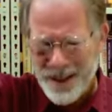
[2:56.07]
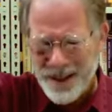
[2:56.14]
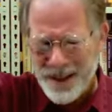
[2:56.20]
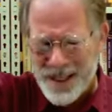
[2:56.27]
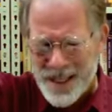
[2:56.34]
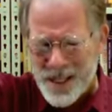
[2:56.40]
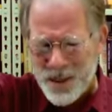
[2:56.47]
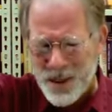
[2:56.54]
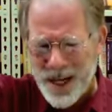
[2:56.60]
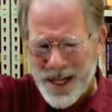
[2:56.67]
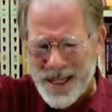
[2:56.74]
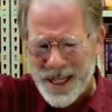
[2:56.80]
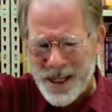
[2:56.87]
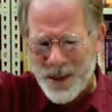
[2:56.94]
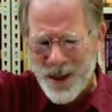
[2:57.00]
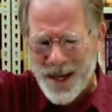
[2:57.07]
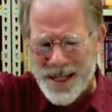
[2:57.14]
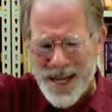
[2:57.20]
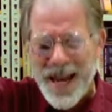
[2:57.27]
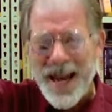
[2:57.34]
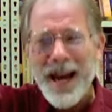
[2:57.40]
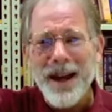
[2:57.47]
This is what I said to
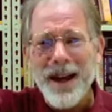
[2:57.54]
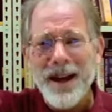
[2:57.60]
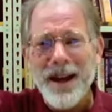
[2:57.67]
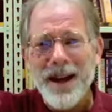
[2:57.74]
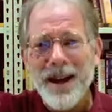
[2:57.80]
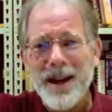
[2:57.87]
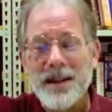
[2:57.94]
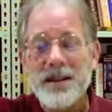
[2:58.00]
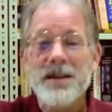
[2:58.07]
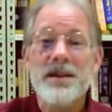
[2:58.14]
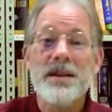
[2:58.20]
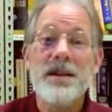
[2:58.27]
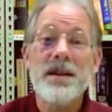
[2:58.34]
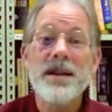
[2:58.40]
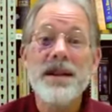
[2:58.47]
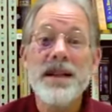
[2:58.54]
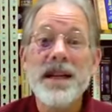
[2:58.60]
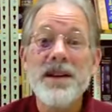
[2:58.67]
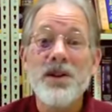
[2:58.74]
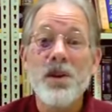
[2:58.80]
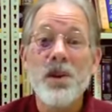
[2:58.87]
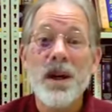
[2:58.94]
Isaiah"?
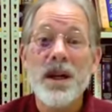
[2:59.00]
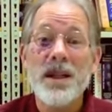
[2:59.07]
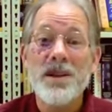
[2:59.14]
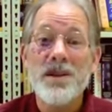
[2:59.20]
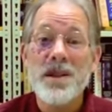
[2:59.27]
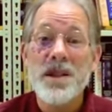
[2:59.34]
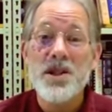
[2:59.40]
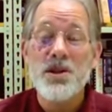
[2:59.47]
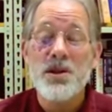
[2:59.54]
Neither one of those is